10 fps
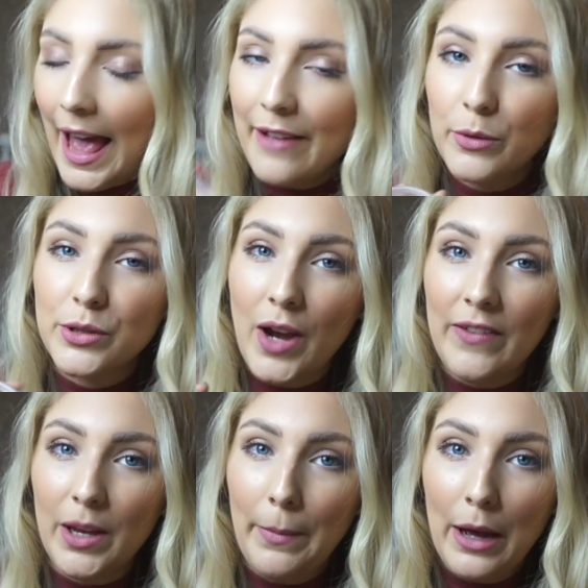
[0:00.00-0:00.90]
Everyone's
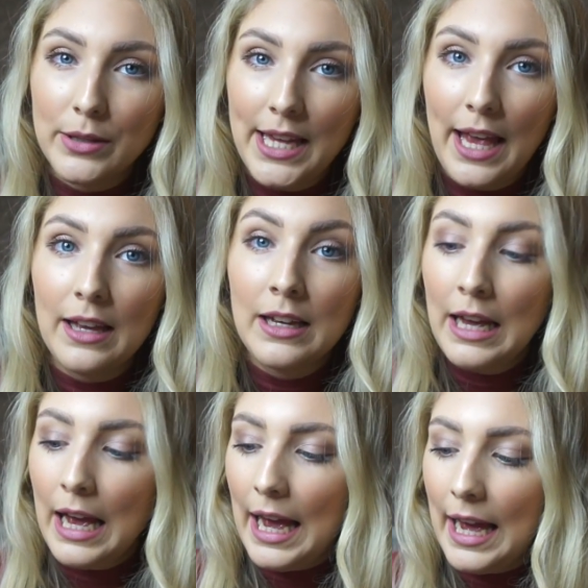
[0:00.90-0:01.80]
raving about it.
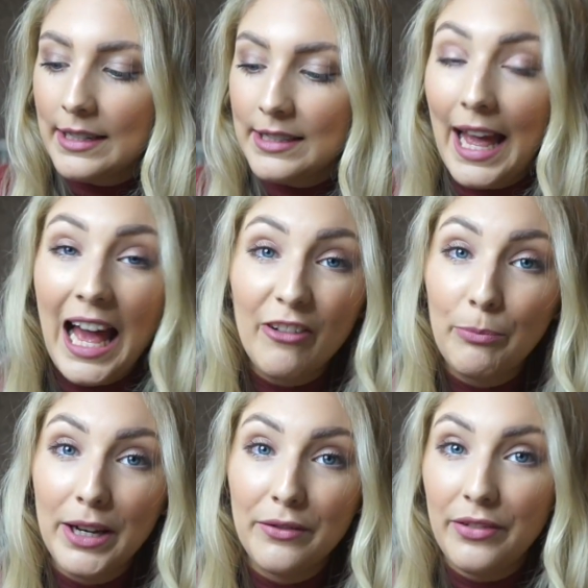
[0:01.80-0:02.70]
and they have
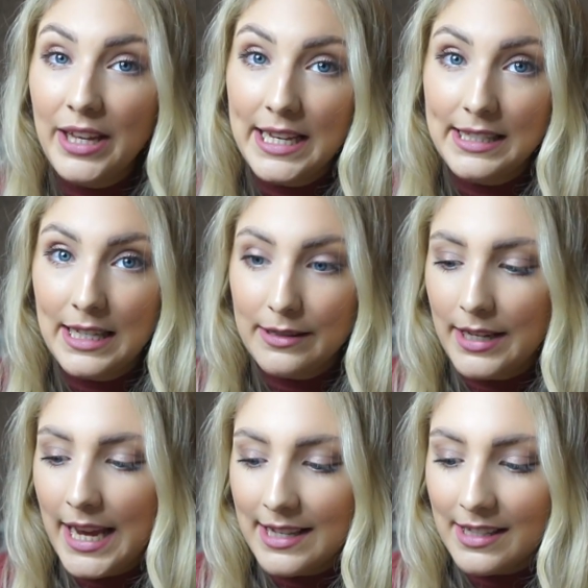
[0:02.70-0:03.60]
been for years and years and
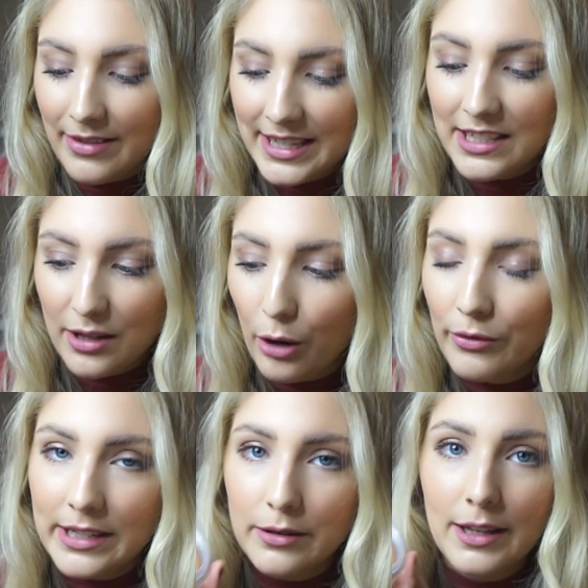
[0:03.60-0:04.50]
years, and this is the whole
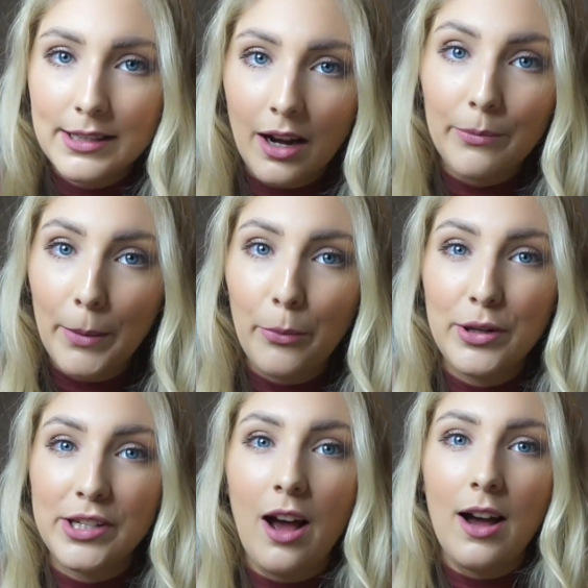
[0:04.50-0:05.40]
reason I started my
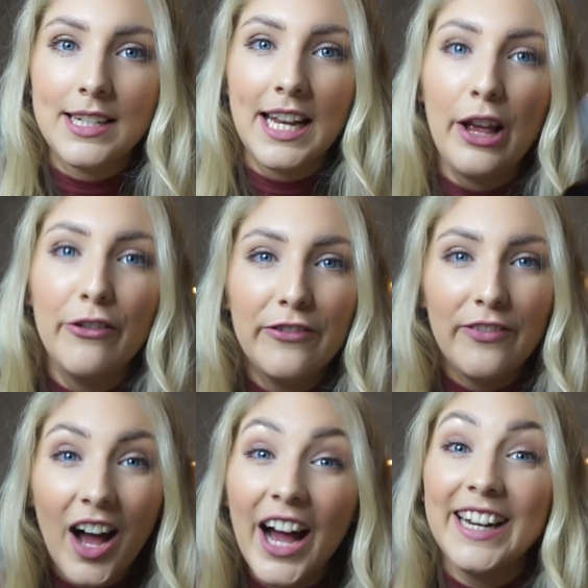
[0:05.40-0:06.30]
points card and I
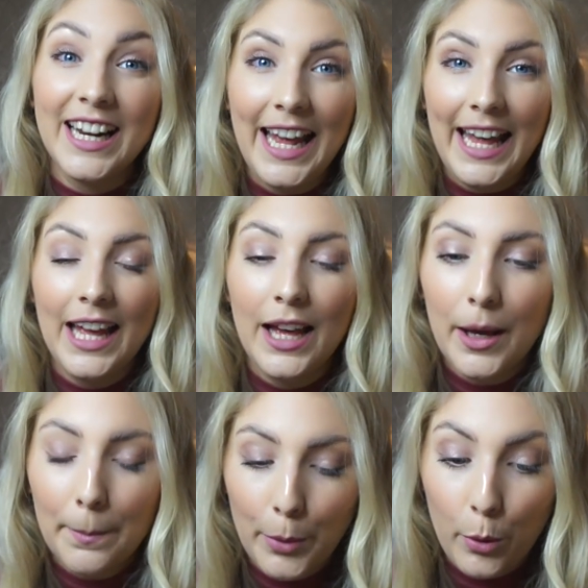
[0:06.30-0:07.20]
finally
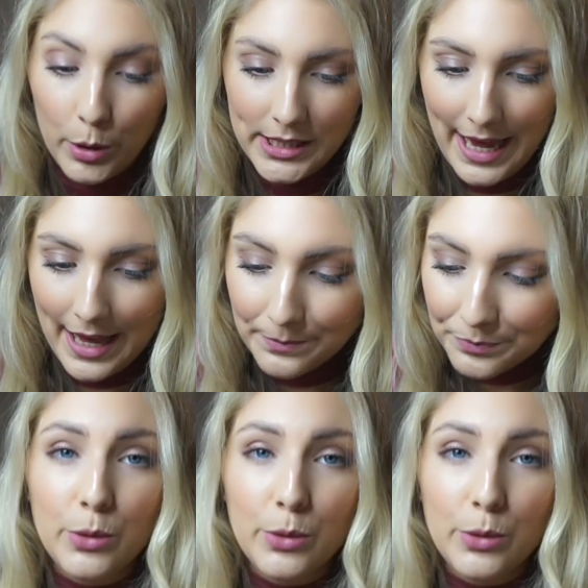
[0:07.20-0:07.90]
bought it.